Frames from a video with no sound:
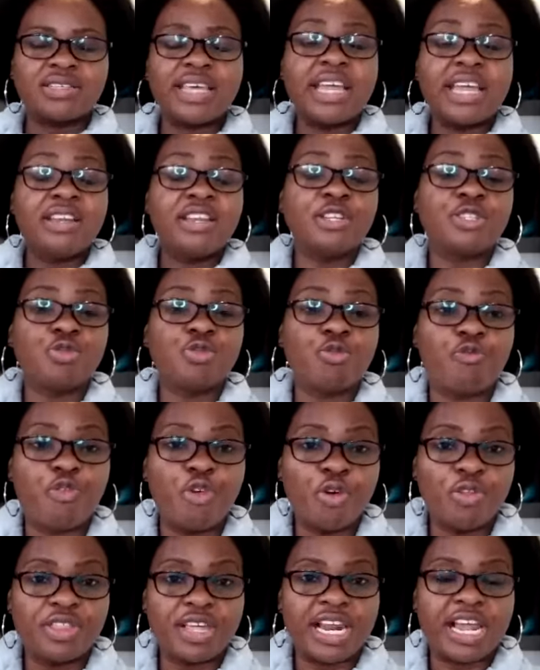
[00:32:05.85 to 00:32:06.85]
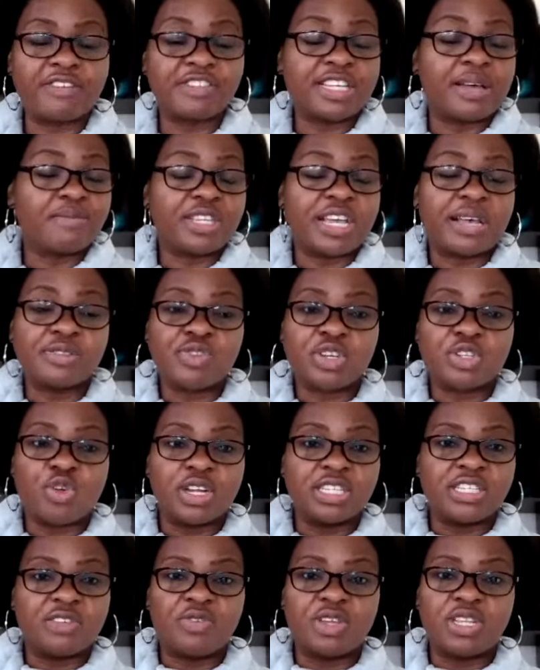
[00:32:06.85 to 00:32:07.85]
They need to feel the love. Sometimes we
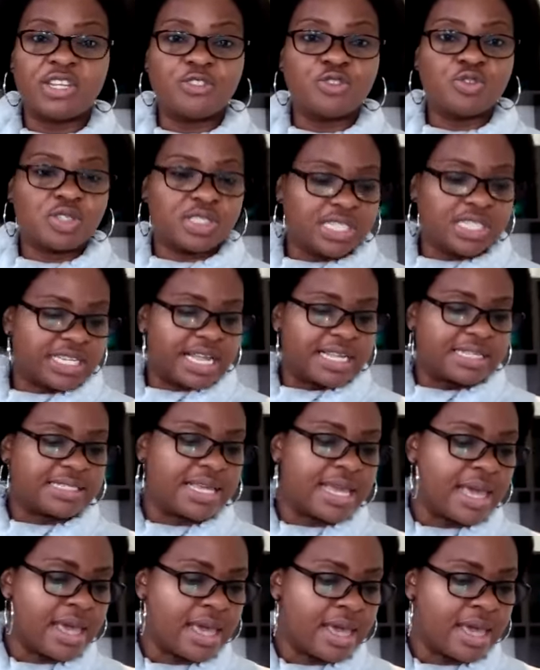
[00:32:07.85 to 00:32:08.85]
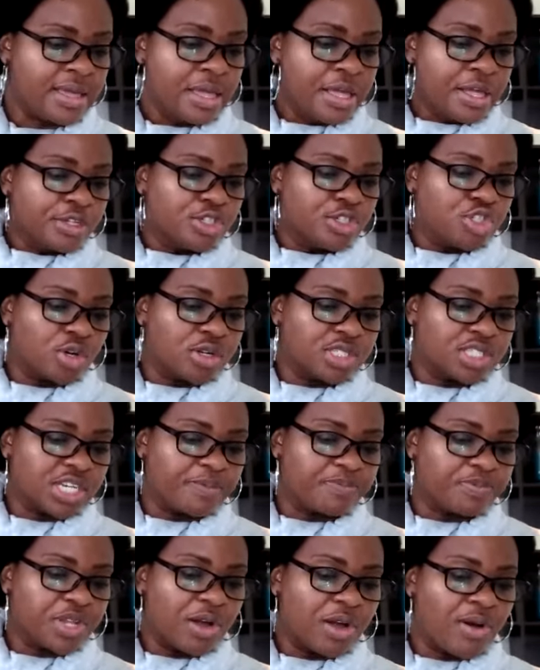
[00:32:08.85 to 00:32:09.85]
don't even need to sit and say, hey, John
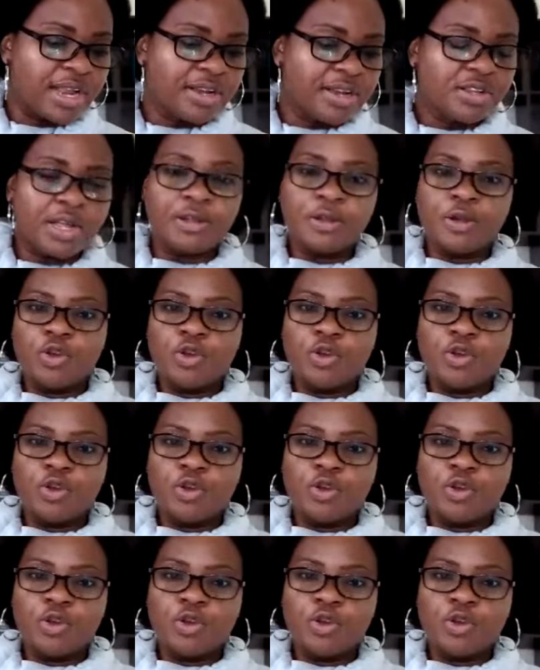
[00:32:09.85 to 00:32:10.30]
chapter 1.